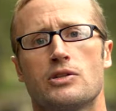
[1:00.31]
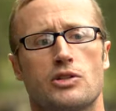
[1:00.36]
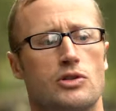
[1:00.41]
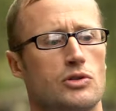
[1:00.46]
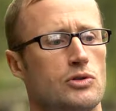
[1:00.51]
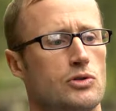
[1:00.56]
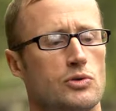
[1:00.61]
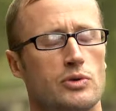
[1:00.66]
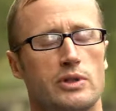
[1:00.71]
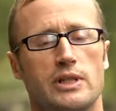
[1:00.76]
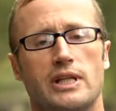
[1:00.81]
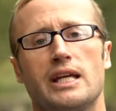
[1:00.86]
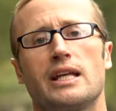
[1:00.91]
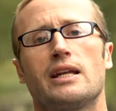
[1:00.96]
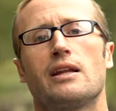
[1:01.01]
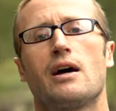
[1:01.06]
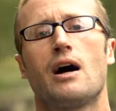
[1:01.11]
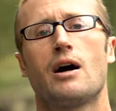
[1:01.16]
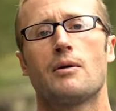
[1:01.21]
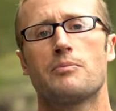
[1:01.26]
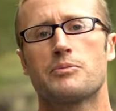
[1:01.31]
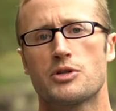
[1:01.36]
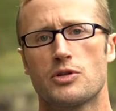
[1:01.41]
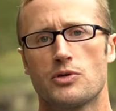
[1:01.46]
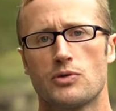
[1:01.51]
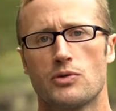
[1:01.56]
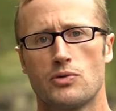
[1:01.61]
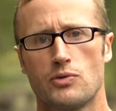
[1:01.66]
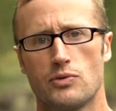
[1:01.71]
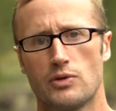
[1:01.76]
to get up
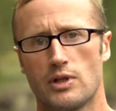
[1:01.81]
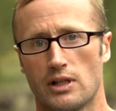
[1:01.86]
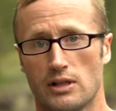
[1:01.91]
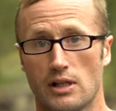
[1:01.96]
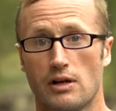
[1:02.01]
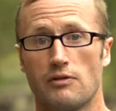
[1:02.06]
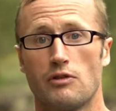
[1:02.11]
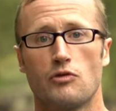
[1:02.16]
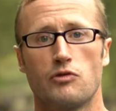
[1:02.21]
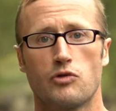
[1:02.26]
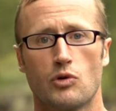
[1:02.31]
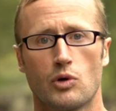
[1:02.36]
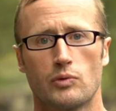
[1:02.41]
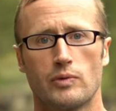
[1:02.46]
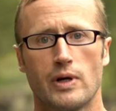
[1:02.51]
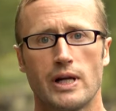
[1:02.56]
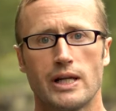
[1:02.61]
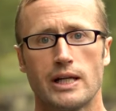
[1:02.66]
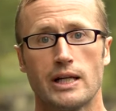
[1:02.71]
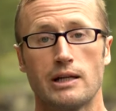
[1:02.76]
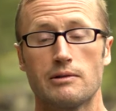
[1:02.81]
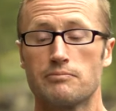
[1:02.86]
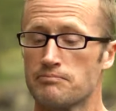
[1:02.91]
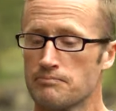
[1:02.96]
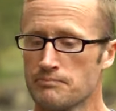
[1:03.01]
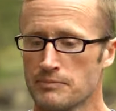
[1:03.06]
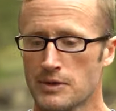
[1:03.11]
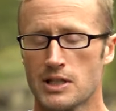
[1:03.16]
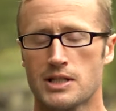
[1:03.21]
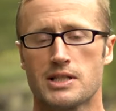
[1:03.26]
to the level 4 rating.
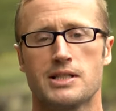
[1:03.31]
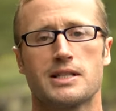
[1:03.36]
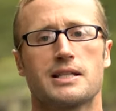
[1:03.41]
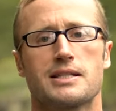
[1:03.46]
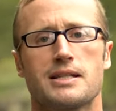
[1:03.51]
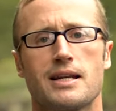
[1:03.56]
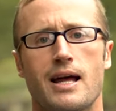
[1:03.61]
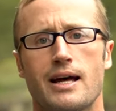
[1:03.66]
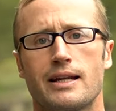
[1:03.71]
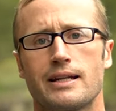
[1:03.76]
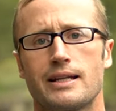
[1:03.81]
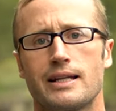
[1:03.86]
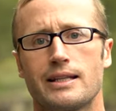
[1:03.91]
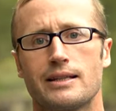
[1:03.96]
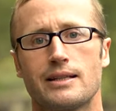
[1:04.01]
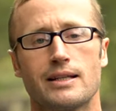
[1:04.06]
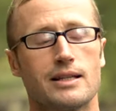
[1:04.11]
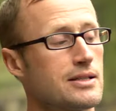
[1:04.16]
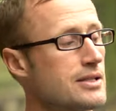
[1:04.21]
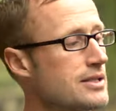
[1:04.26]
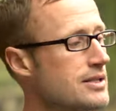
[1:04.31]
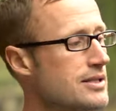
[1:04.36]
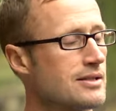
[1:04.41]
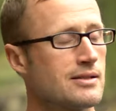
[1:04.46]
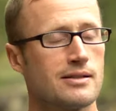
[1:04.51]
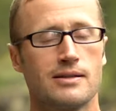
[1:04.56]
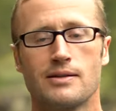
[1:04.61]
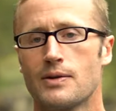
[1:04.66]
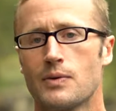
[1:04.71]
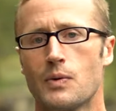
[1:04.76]
This does not need
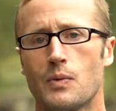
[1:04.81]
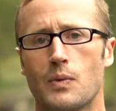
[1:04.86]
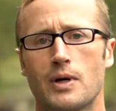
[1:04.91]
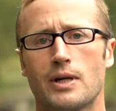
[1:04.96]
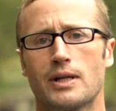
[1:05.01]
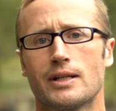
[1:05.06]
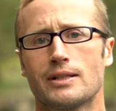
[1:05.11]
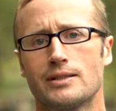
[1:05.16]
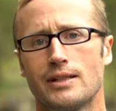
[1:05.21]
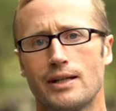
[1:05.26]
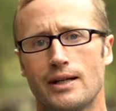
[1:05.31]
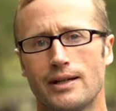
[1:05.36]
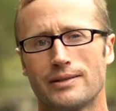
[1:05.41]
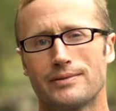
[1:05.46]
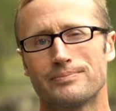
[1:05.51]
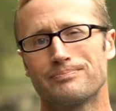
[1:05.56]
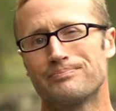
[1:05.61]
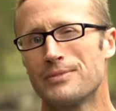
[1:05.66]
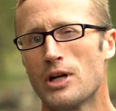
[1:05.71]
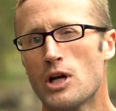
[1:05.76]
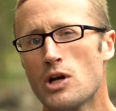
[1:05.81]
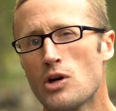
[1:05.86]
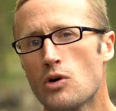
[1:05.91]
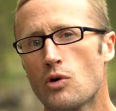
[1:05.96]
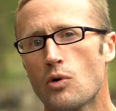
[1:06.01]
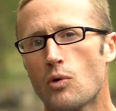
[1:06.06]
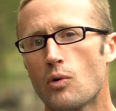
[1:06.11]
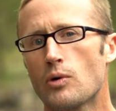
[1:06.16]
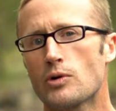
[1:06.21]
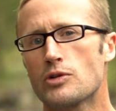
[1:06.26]
this. One and done.
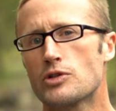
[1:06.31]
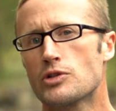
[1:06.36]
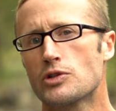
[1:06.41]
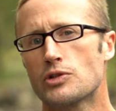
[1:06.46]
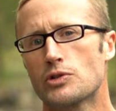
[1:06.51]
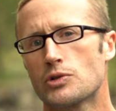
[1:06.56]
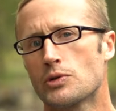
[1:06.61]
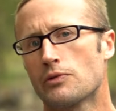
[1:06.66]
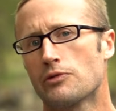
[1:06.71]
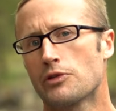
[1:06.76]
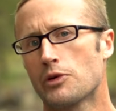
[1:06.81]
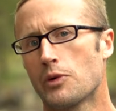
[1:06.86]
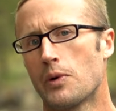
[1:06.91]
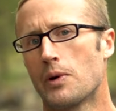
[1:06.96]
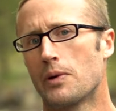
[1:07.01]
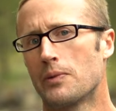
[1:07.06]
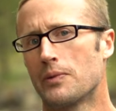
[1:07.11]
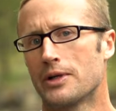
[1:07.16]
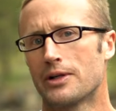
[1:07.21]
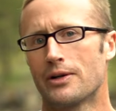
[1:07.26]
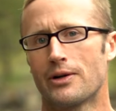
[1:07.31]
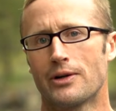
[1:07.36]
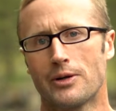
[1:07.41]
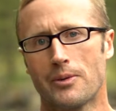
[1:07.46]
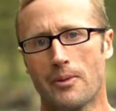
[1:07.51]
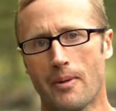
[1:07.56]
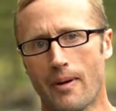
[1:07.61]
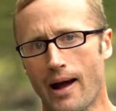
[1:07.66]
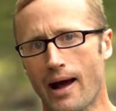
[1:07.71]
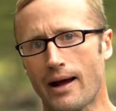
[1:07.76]
Or two if you want one on
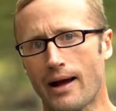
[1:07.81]
your